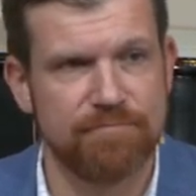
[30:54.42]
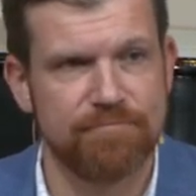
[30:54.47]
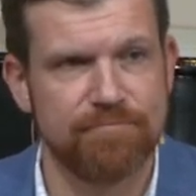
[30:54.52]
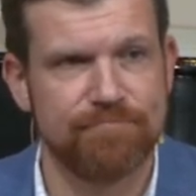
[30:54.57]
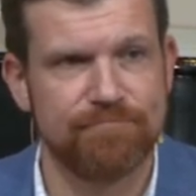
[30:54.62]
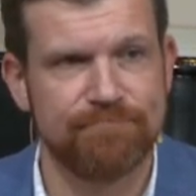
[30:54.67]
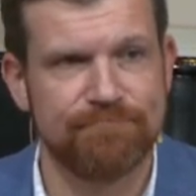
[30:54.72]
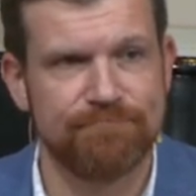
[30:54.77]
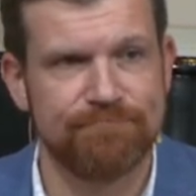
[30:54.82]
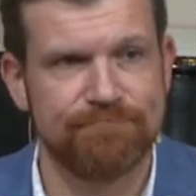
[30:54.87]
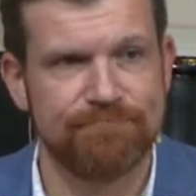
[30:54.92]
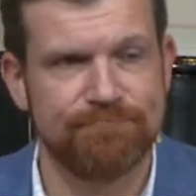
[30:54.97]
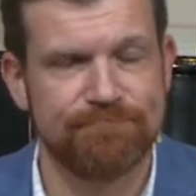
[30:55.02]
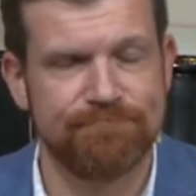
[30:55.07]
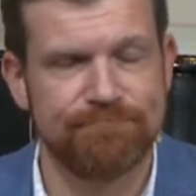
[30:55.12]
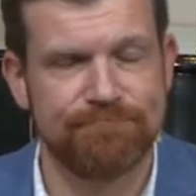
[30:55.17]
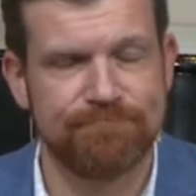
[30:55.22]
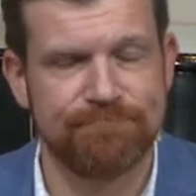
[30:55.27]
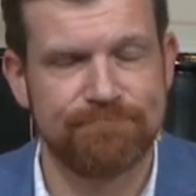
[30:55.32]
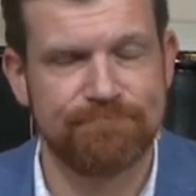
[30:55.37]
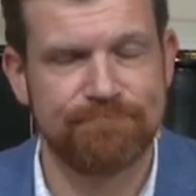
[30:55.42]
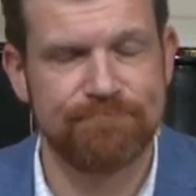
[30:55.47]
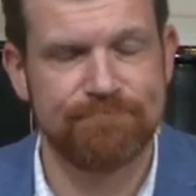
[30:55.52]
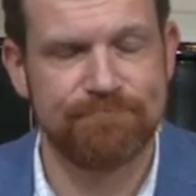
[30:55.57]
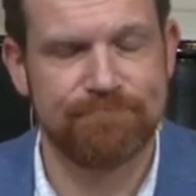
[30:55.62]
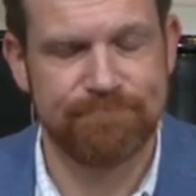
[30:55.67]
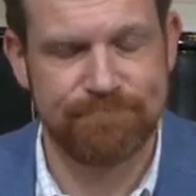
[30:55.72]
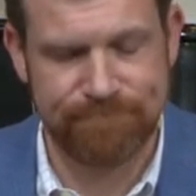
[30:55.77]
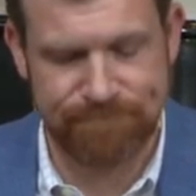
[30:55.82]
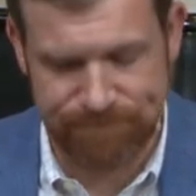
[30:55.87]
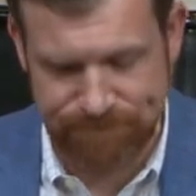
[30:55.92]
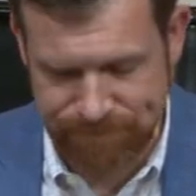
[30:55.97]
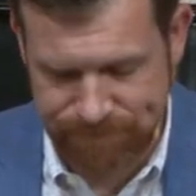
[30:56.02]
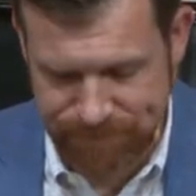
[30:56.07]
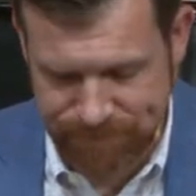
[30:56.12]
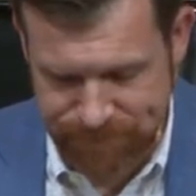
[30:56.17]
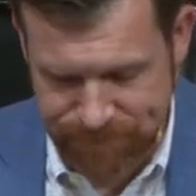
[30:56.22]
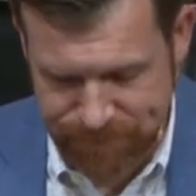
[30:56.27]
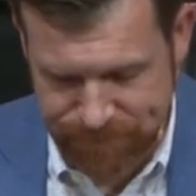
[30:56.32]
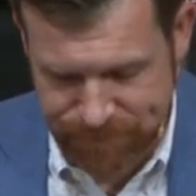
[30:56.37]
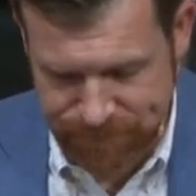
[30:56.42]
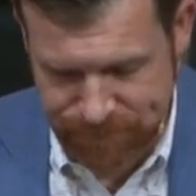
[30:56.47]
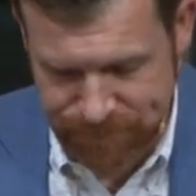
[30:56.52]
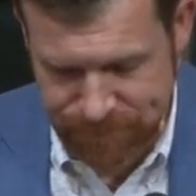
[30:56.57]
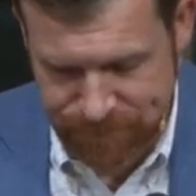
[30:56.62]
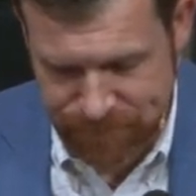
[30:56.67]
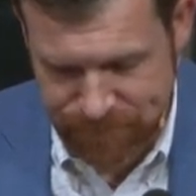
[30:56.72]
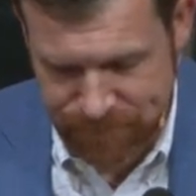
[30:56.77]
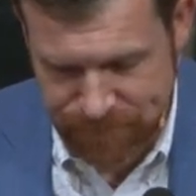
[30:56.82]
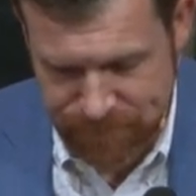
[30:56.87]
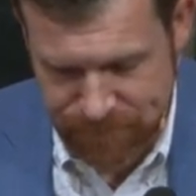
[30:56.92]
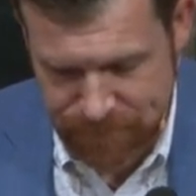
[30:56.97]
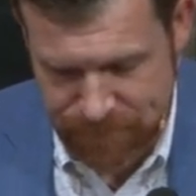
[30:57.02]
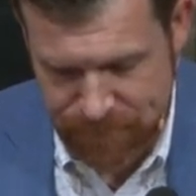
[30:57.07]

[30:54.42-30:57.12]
Nothing is said.